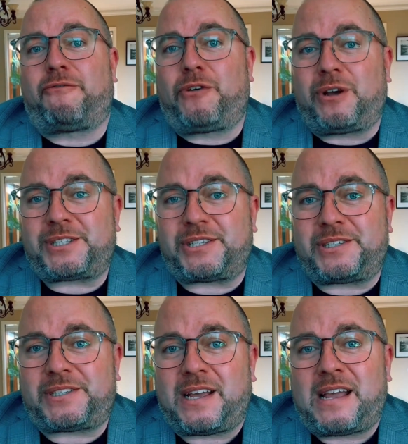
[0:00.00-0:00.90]

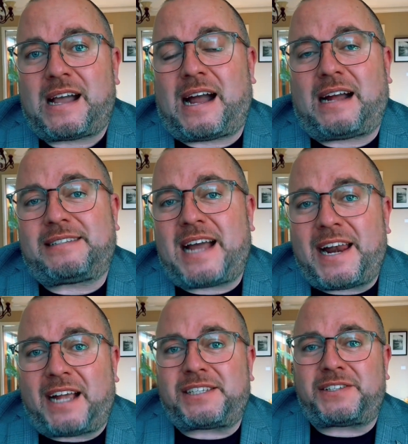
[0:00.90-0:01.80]
versus
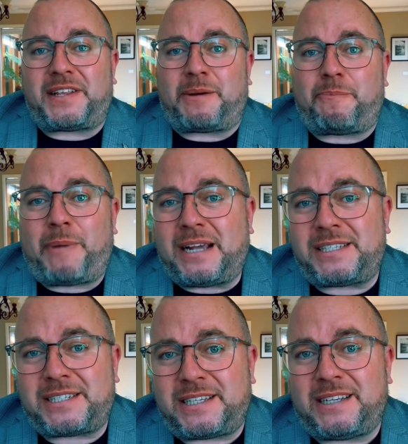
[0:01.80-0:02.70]
townhouses that are
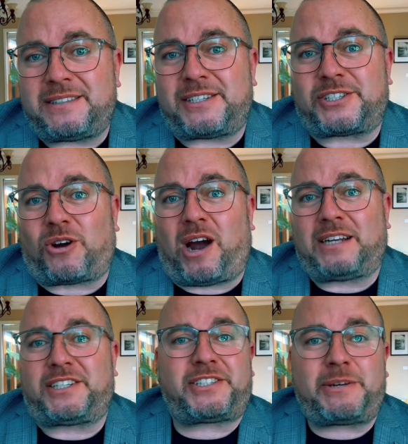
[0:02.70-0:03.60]
basically
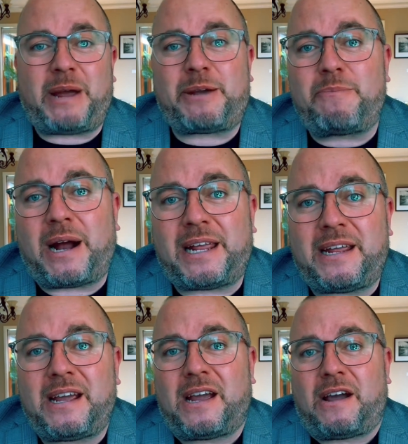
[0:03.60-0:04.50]
designed just to make
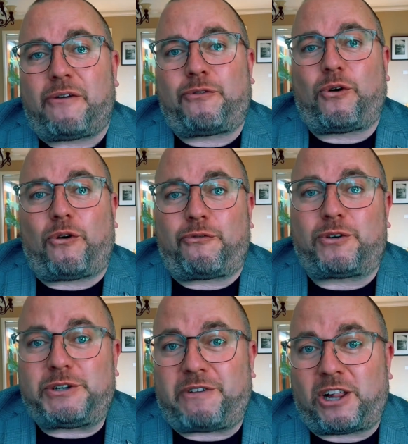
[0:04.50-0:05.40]
money
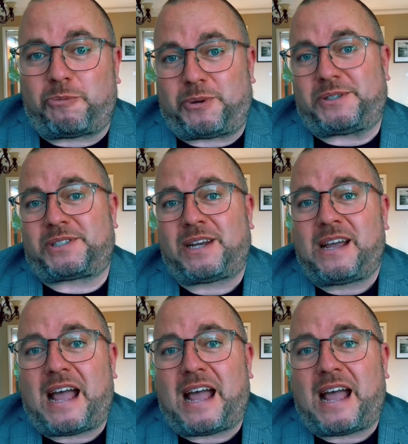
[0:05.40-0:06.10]
for developers.